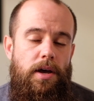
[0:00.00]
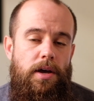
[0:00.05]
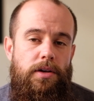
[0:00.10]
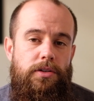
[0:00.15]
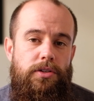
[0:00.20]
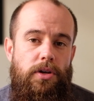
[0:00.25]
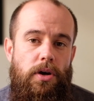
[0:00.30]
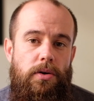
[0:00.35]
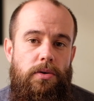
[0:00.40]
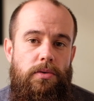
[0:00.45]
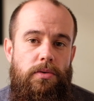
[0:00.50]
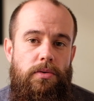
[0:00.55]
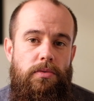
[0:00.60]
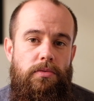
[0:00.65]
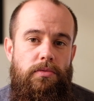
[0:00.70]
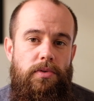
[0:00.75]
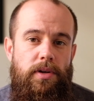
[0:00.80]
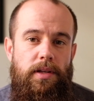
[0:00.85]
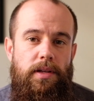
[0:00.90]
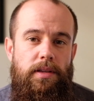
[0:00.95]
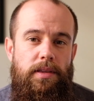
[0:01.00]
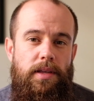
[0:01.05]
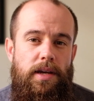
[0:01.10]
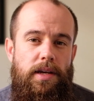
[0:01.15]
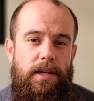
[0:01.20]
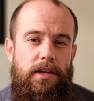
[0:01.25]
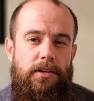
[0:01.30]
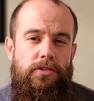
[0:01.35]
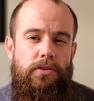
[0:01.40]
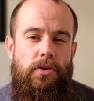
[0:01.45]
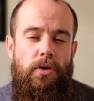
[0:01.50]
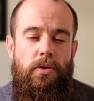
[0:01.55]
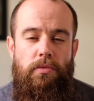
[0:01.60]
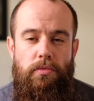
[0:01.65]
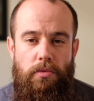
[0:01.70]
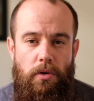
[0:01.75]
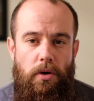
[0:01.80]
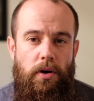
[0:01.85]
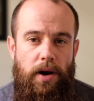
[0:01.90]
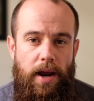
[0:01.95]
So really there is no
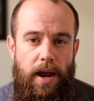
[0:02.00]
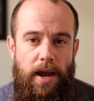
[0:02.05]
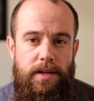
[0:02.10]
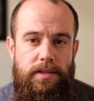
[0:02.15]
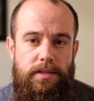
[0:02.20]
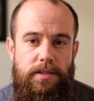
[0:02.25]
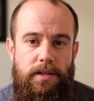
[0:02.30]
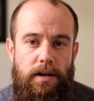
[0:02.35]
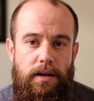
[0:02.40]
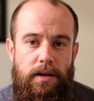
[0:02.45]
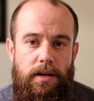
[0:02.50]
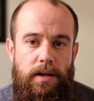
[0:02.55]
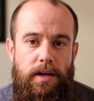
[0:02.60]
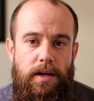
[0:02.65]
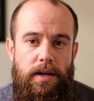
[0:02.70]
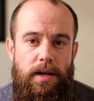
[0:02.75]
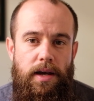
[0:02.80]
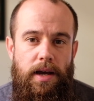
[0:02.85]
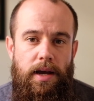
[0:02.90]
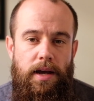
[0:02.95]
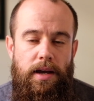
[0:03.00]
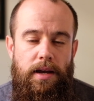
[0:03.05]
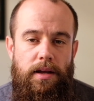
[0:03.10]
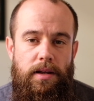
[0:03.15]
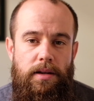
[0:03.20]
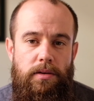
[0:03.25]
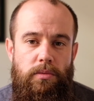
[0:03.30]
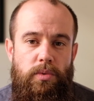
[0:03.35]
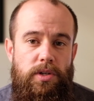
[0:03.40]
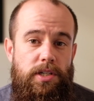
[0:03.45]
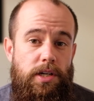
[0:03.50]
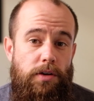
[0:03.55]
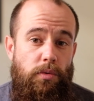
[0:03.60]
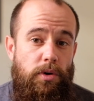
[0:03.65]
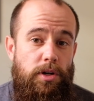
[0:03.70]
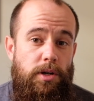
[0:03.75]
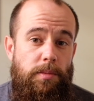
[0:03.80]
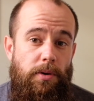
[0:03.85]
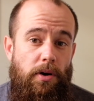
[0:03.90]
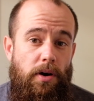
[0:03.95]
wrong answer, and whichever
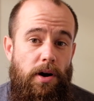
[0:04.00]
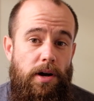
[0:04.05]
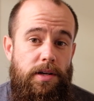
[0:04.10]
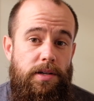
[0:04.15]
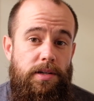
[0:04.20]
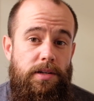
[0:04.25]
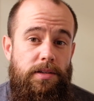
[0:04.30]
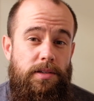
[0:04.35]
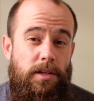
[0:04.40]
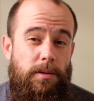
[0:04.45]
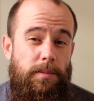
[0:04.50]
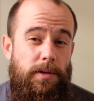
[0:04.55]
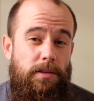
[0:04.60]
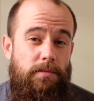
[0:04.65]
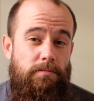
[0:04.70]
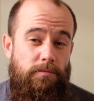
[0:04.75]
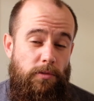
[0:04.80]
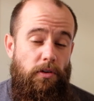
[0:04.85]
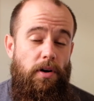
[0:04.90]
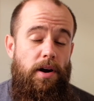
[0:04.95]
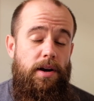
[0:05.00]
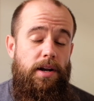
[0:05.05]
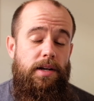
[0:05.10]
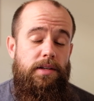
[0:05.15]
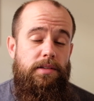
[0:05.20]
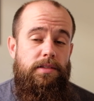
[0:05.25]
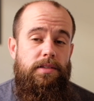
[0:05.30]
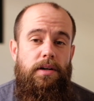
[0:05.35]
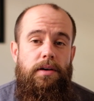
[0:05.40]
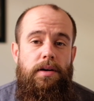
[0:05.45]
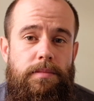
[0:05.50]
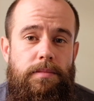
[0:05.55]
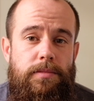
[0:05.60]
one you buy is going to be the right answer.